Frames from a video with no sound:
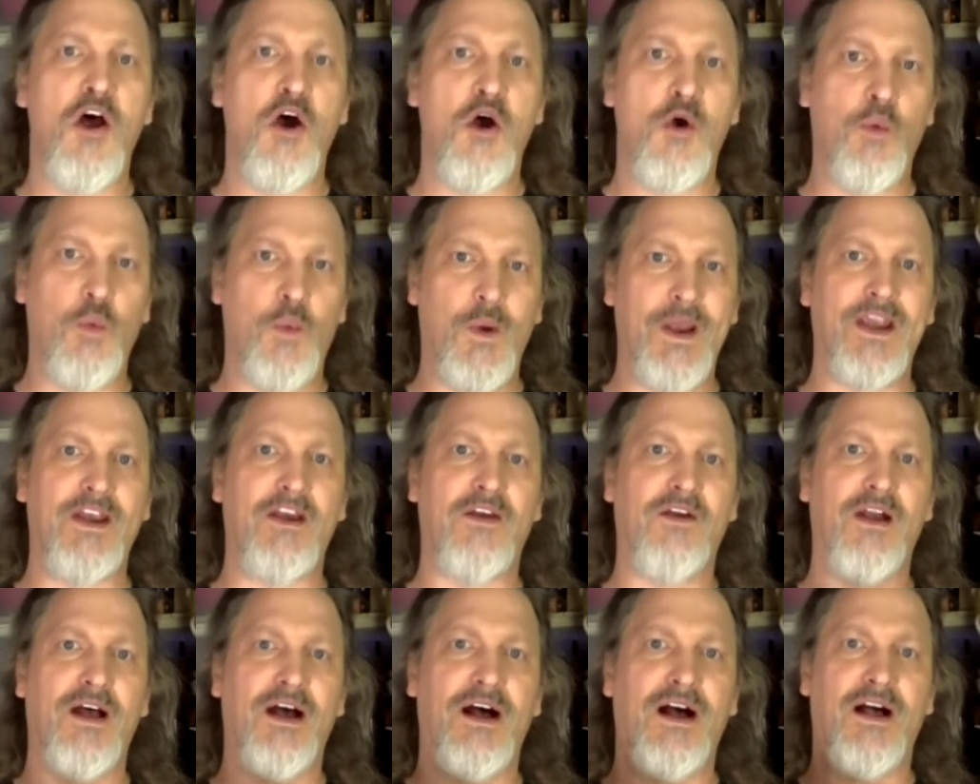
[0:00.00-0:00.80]

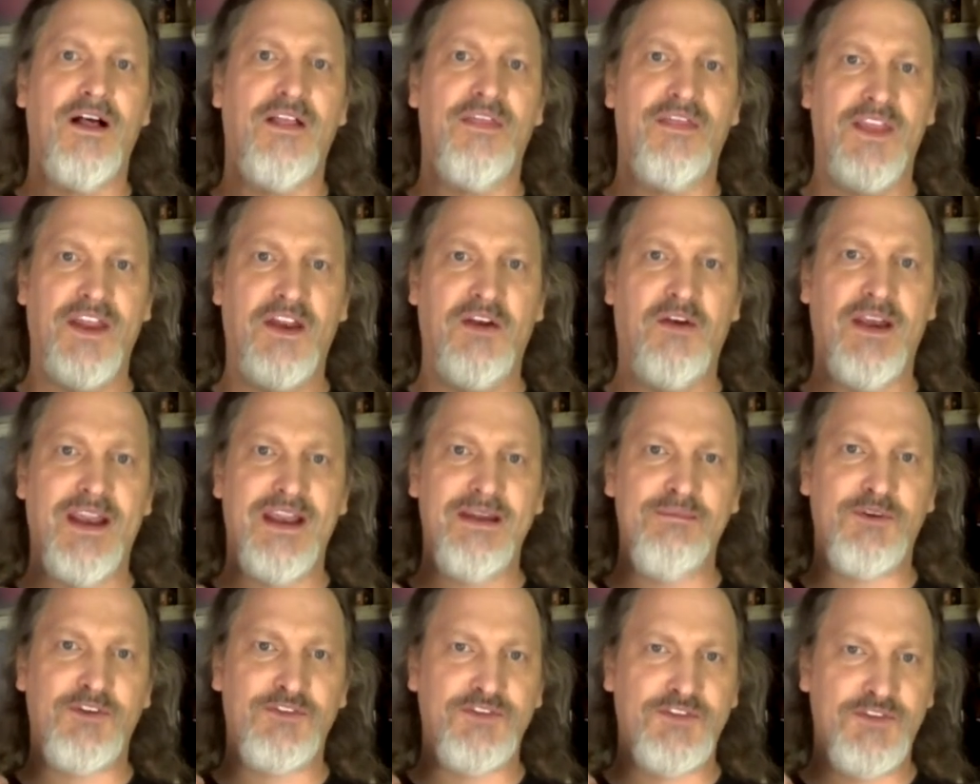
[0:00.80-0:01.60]
where they are
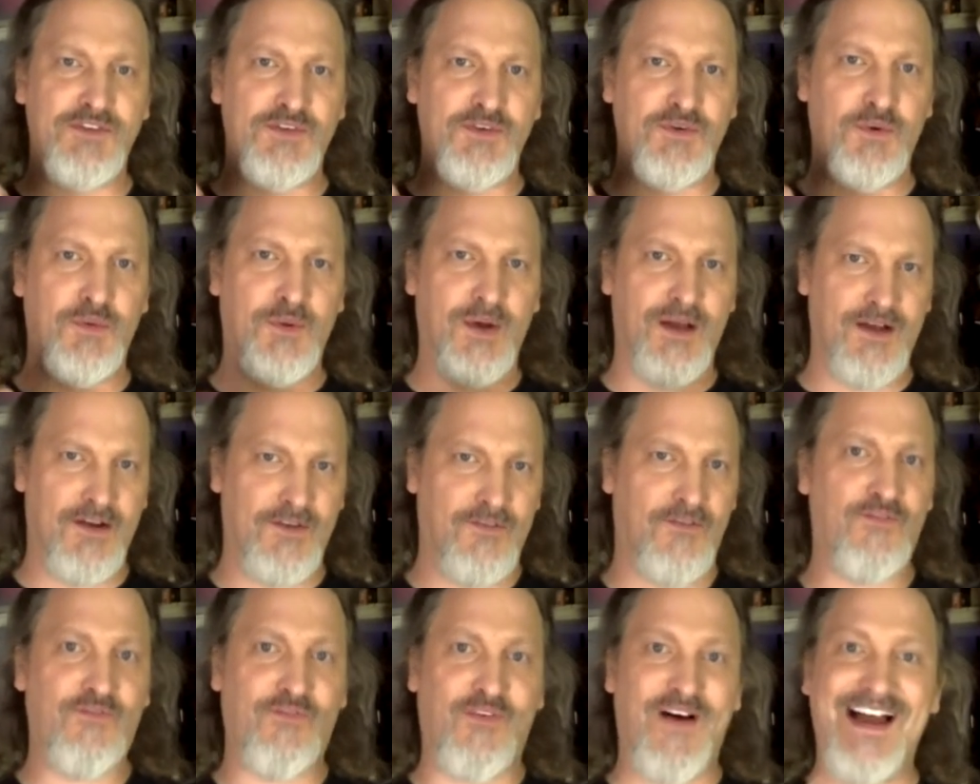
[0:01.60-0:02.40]
able to
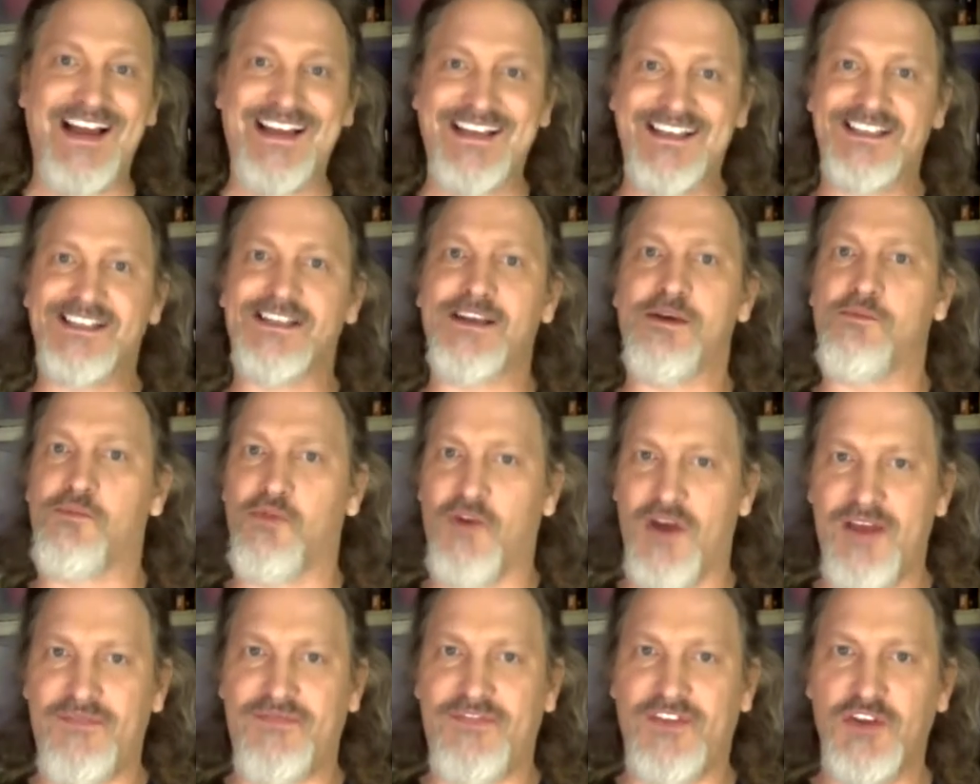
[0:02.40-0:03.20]
find some
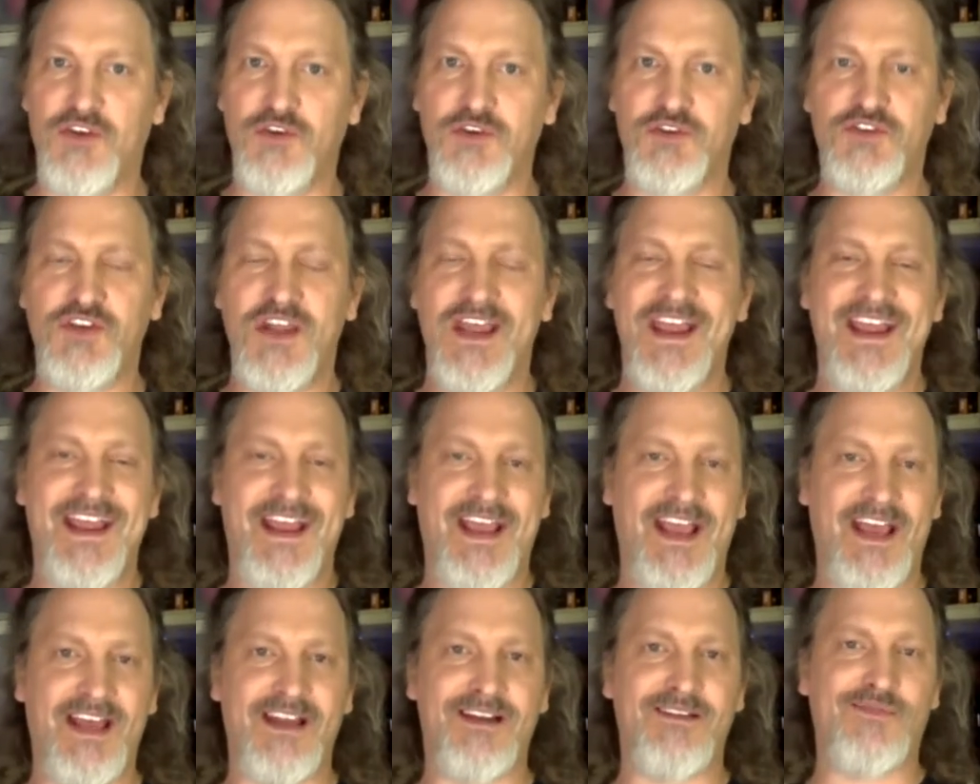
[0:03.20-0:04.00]
refuge
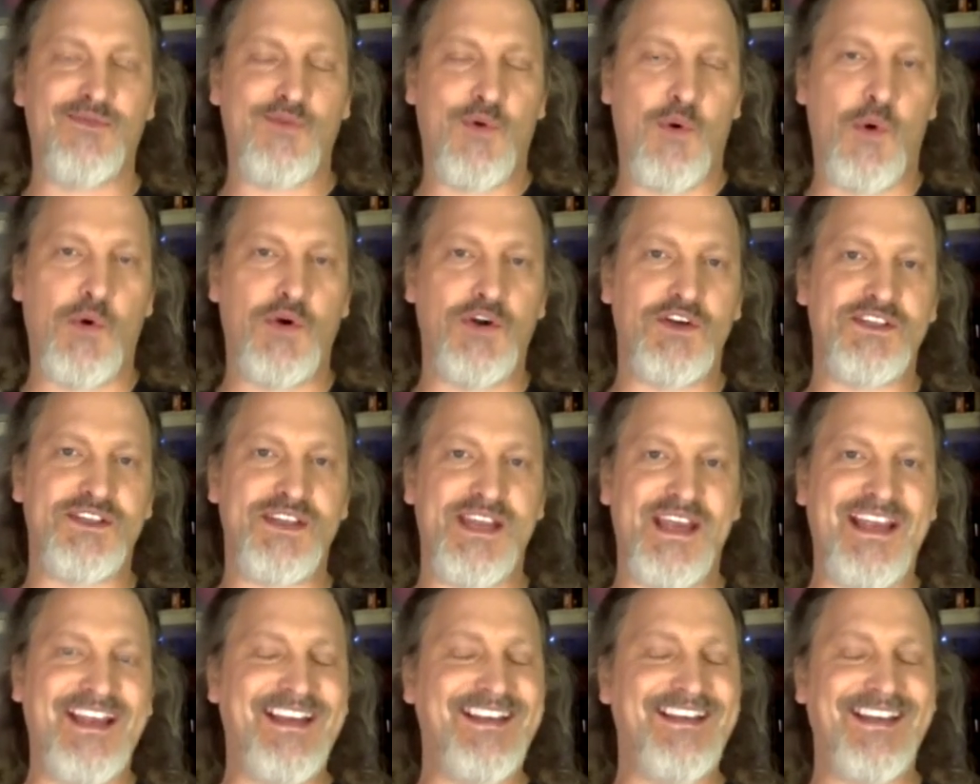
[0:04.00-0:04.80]
and, of course,
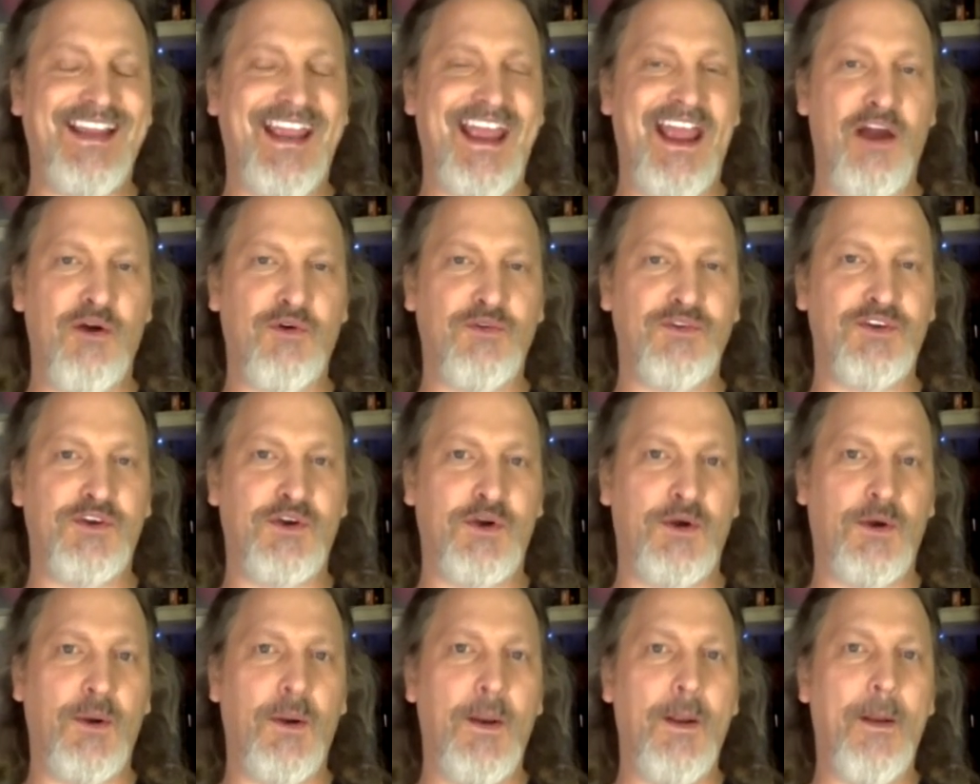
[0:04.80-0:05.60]

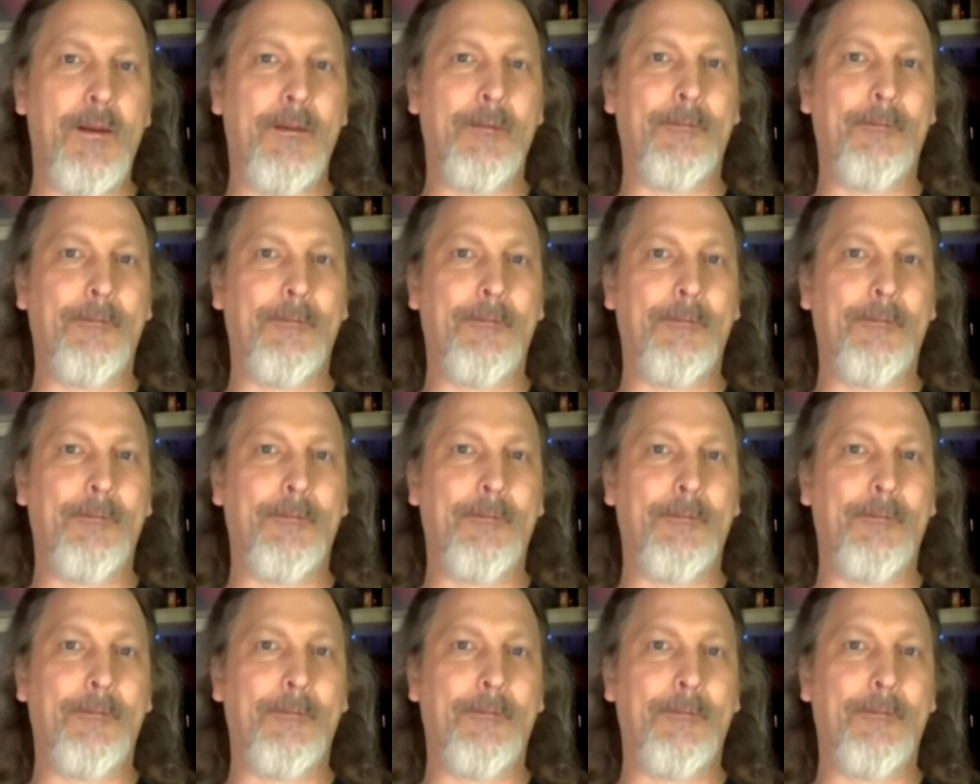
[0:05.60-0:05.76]
encounter